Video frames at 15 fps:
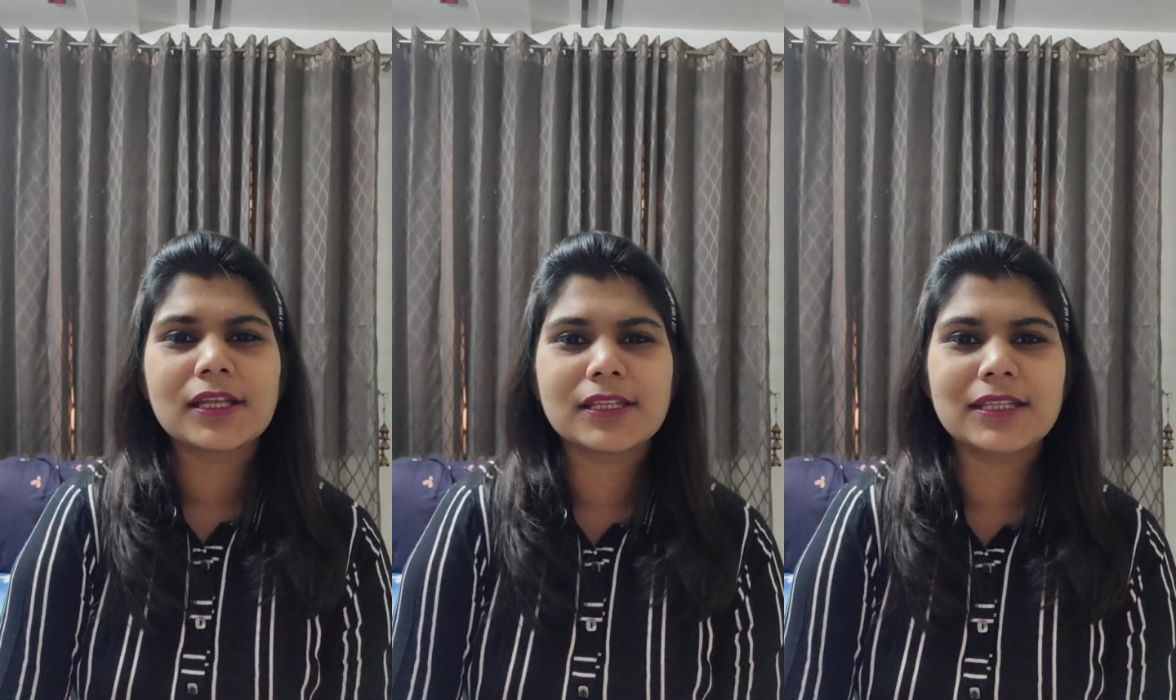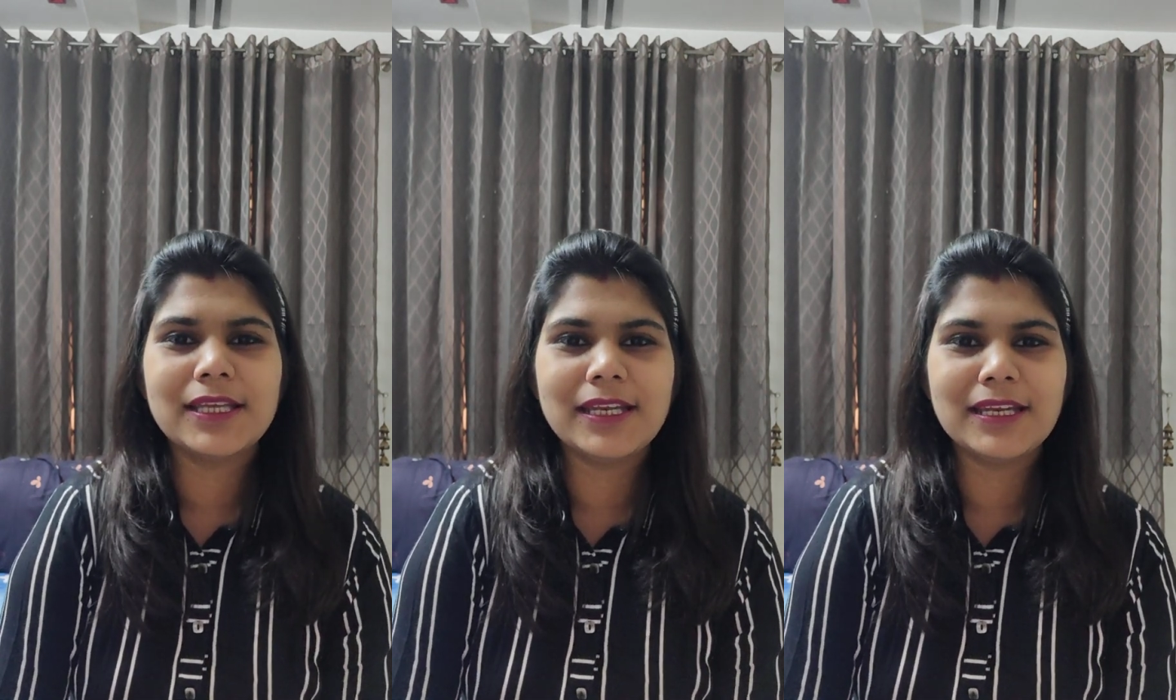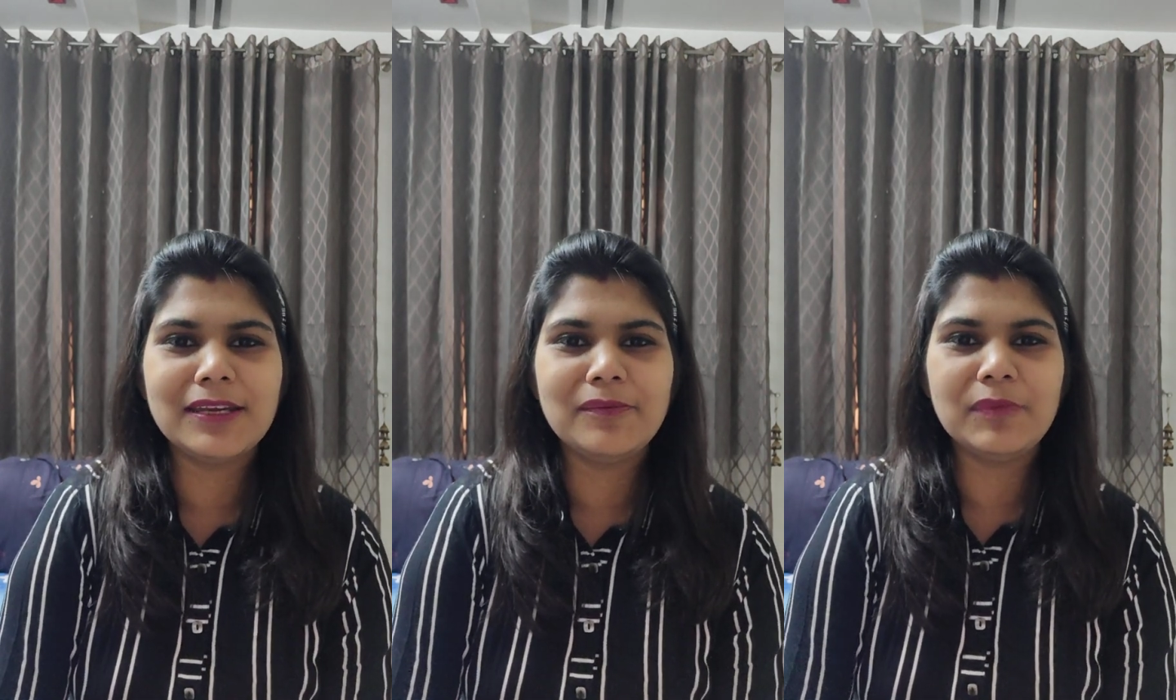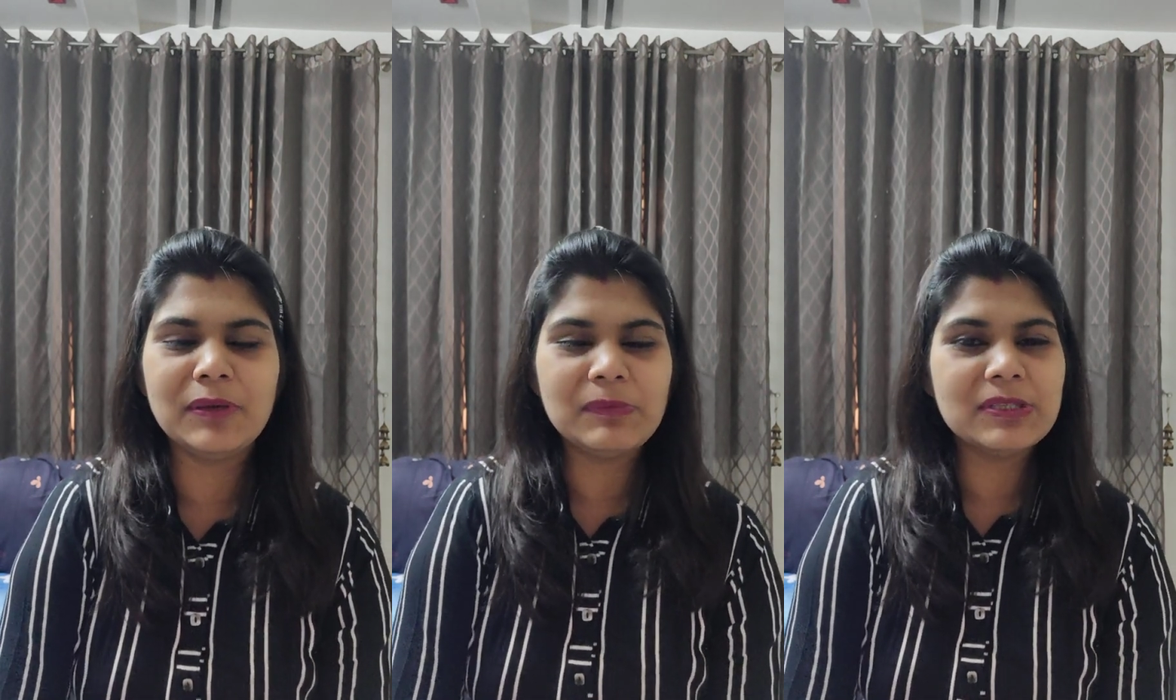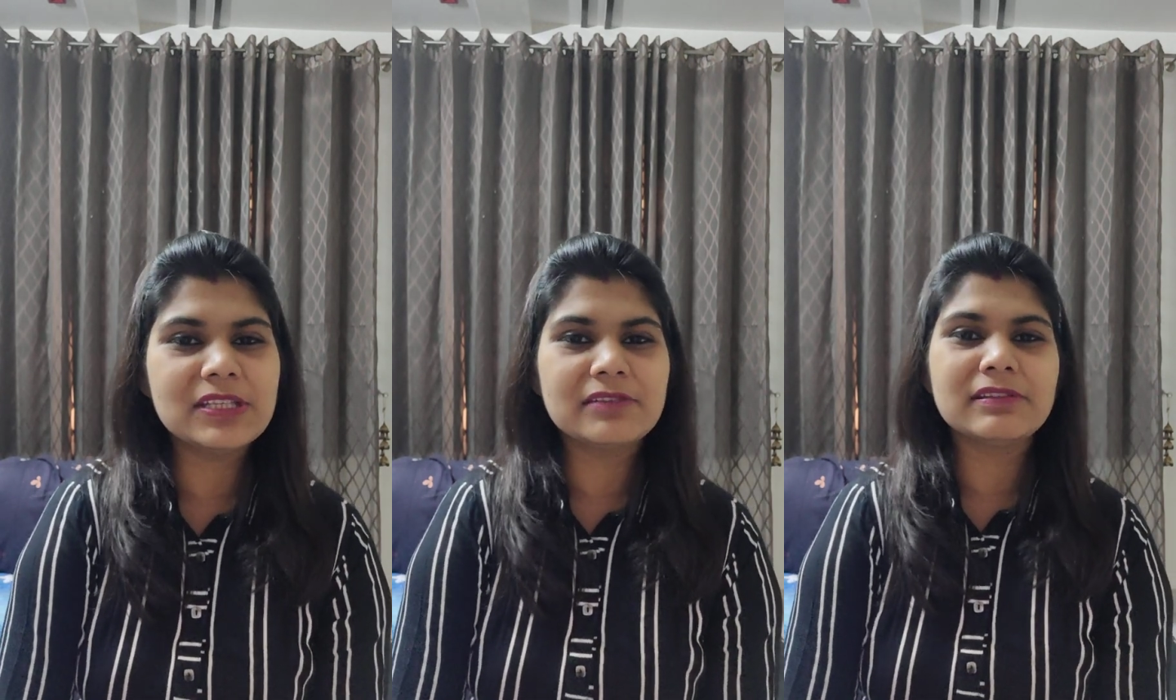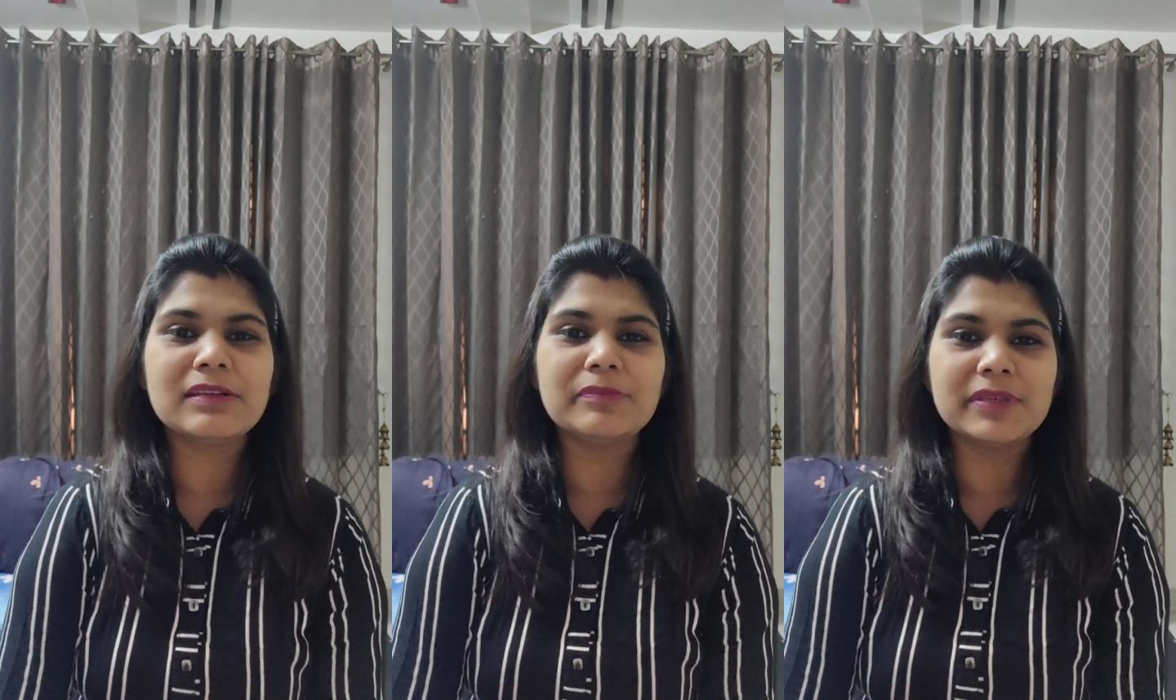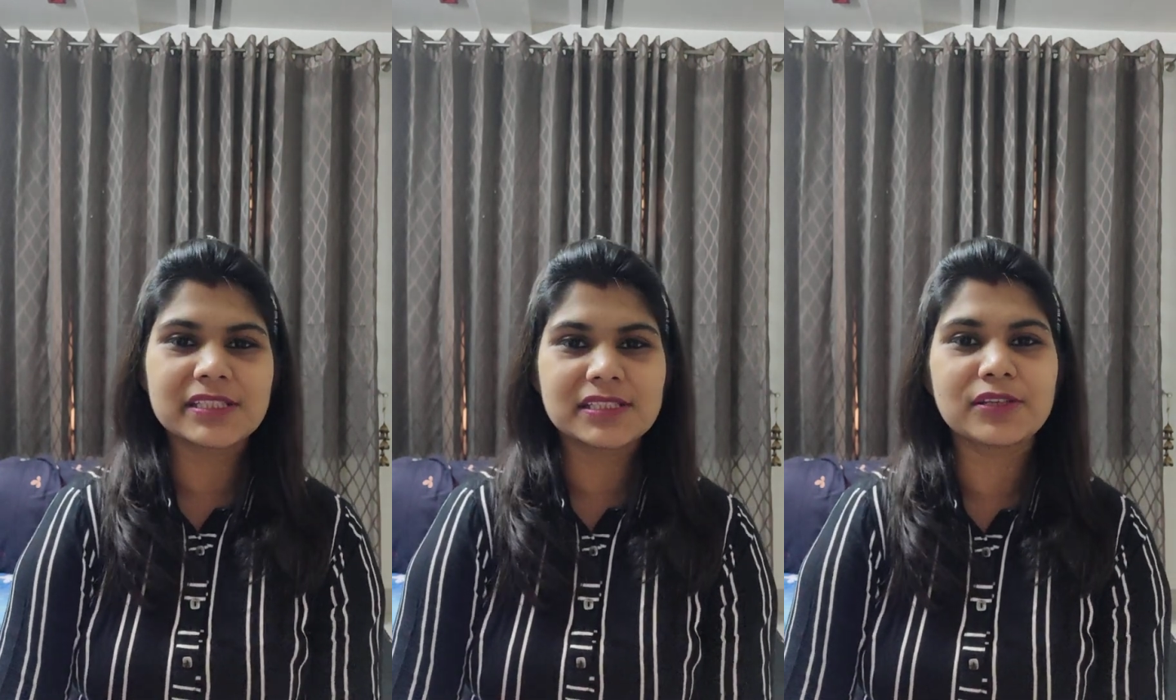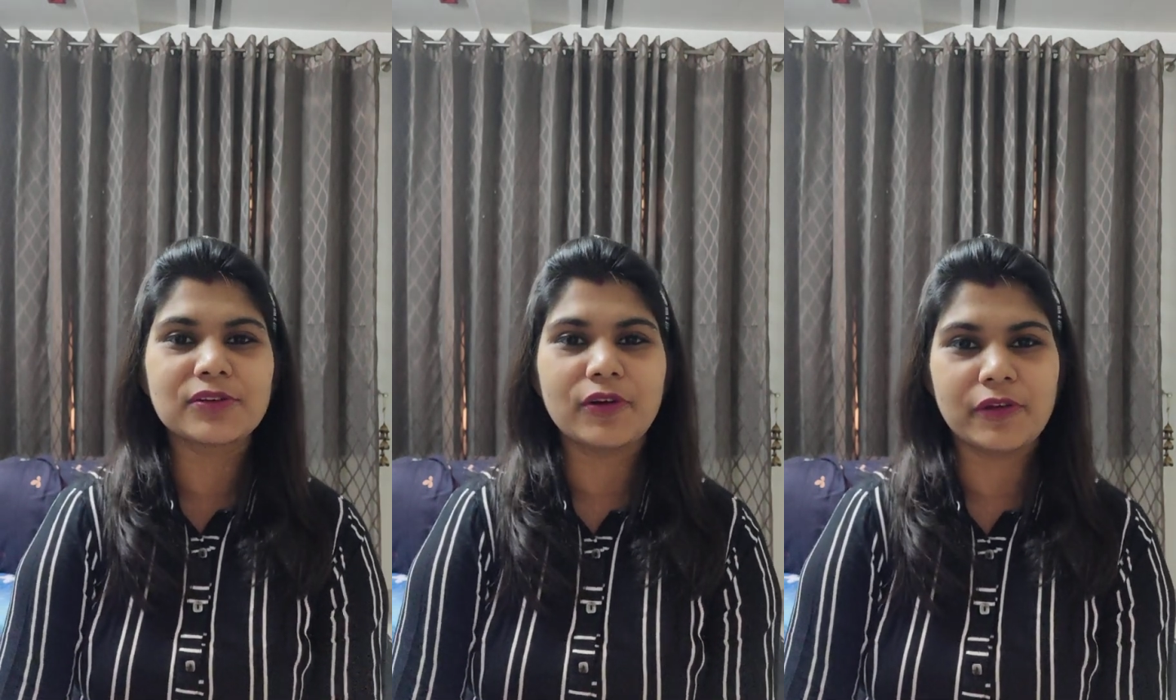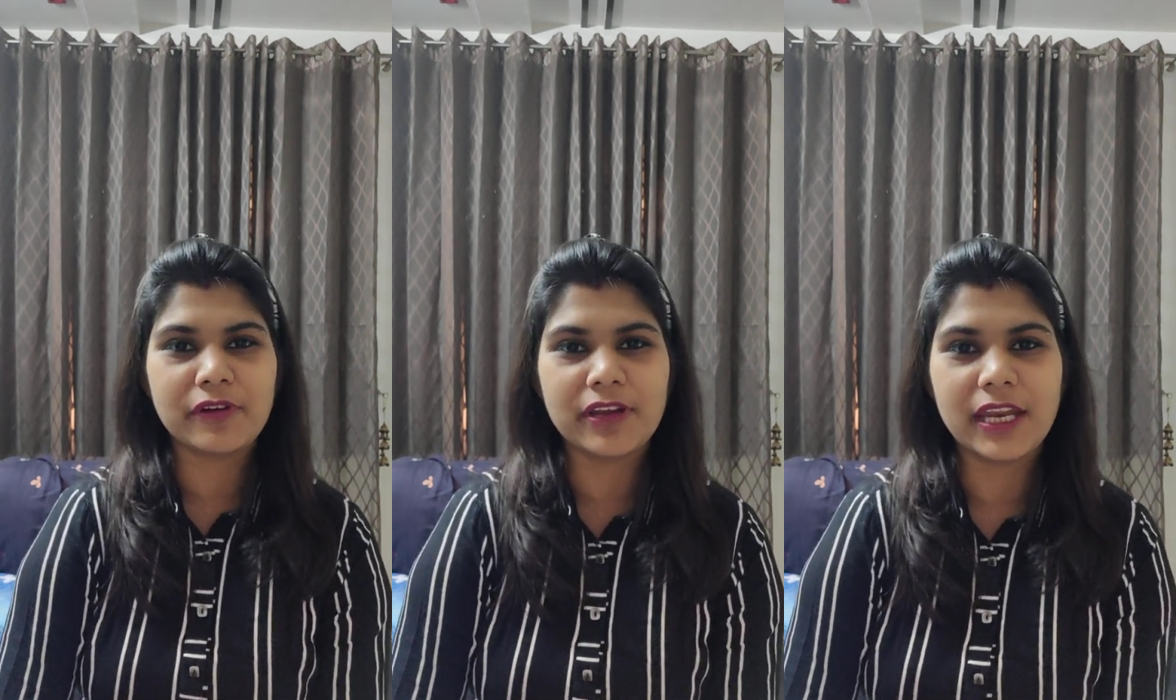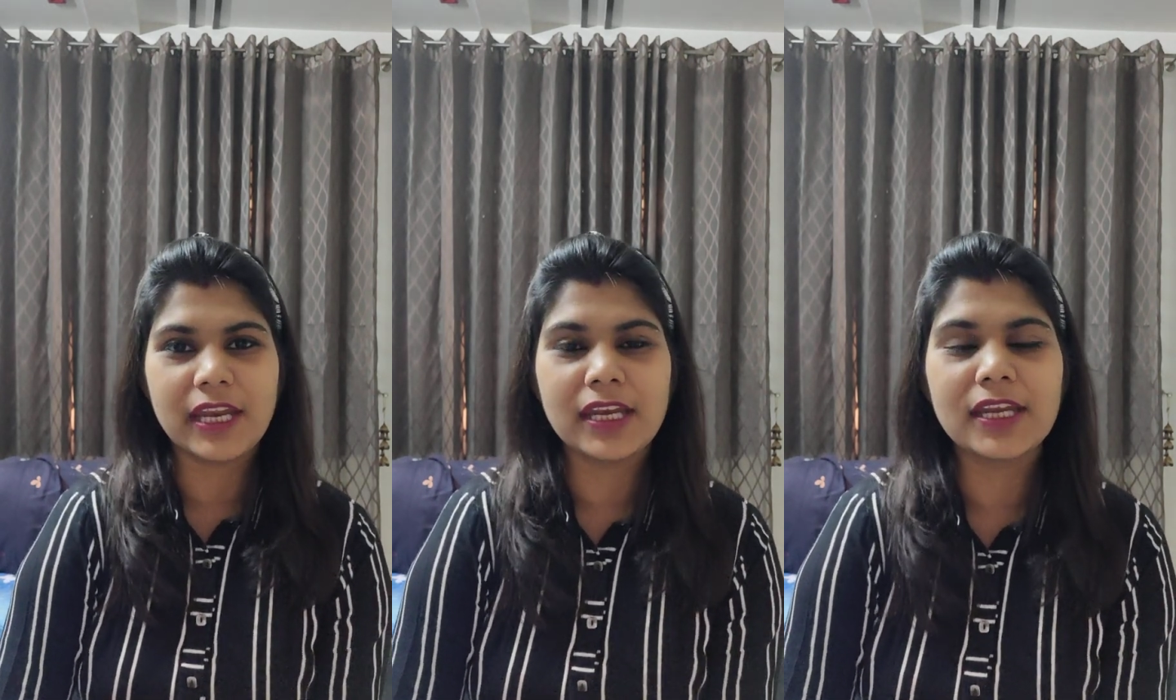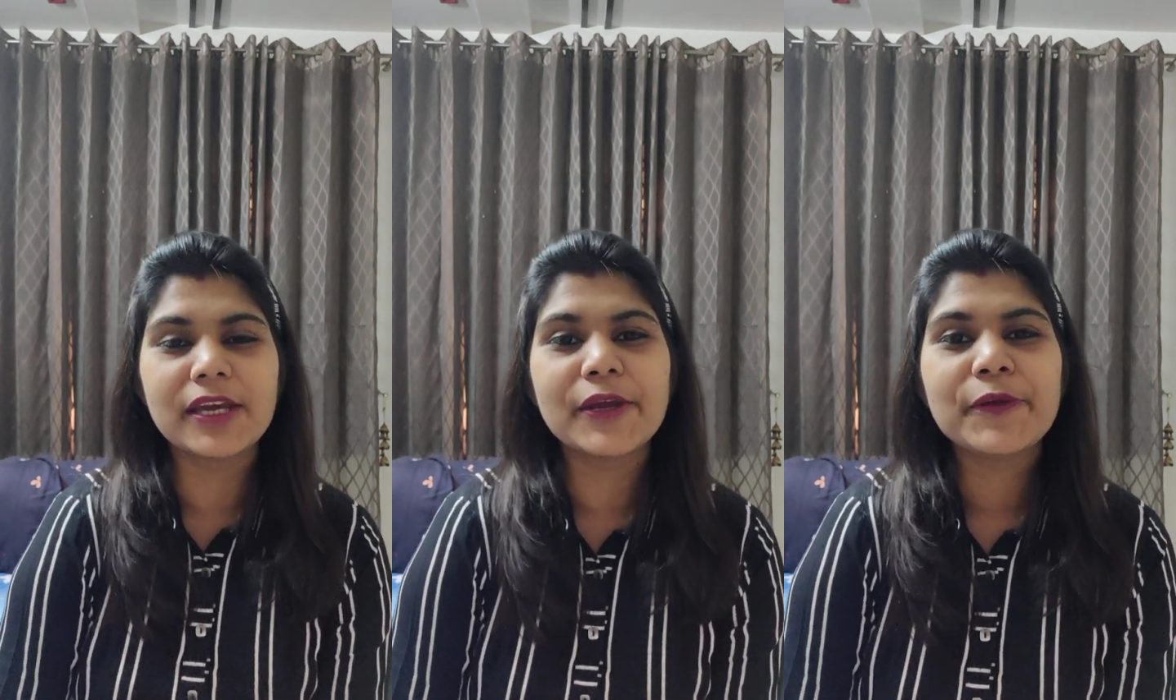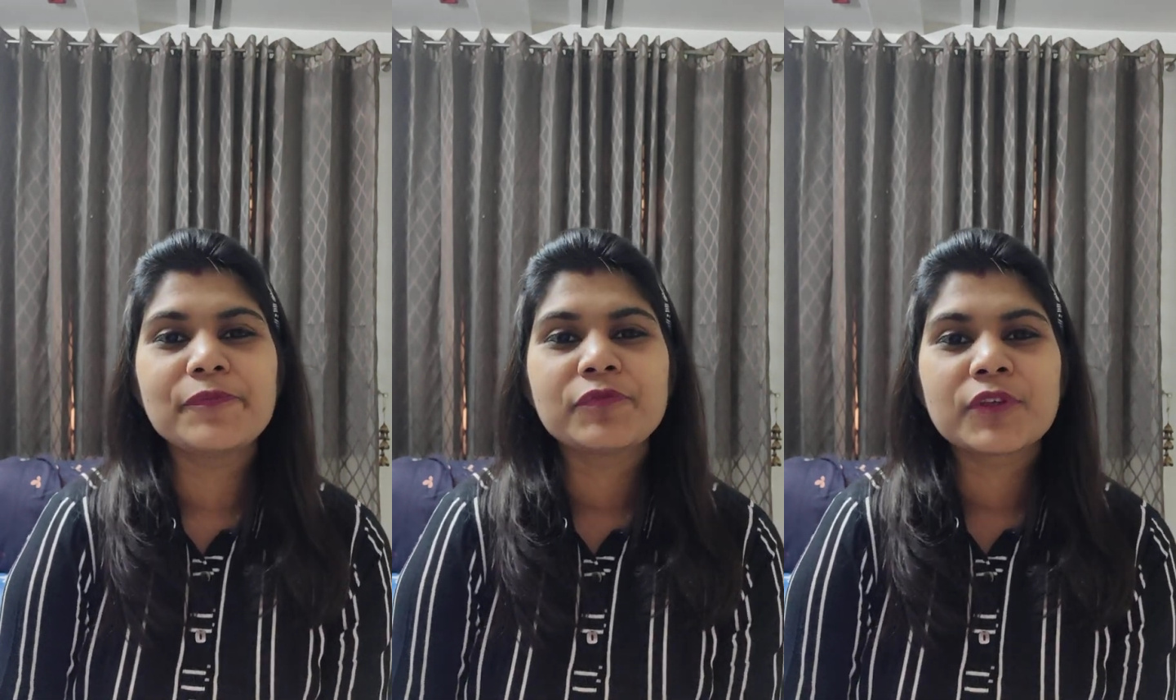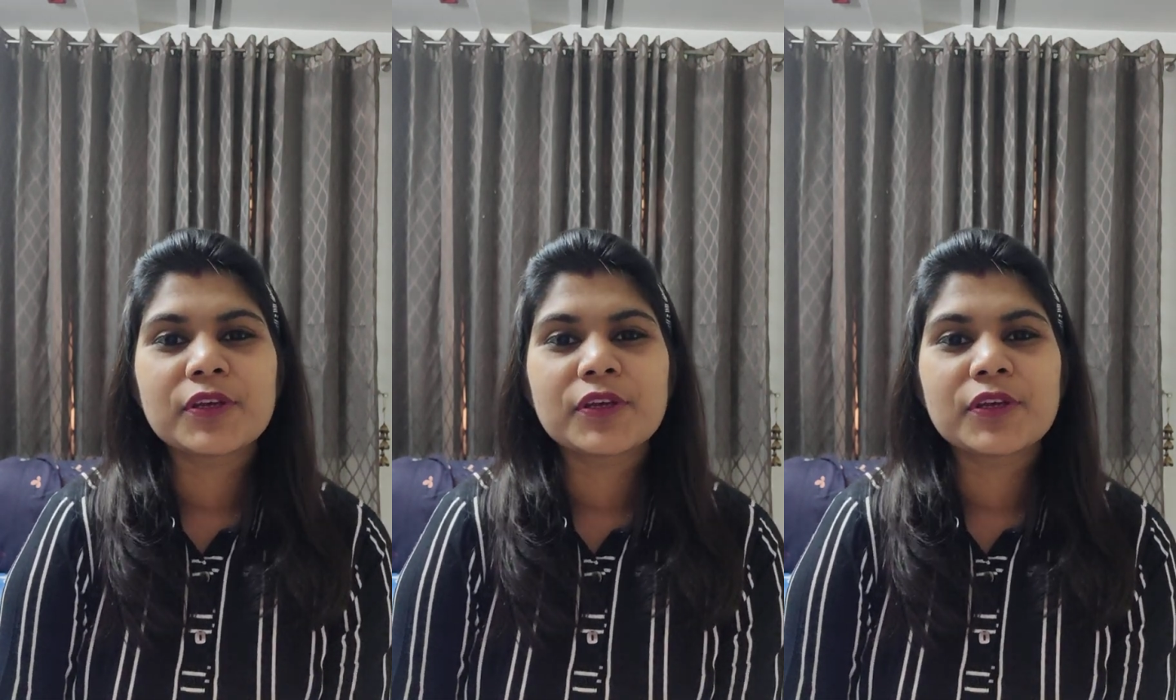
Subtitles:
then maybe they will miss the content.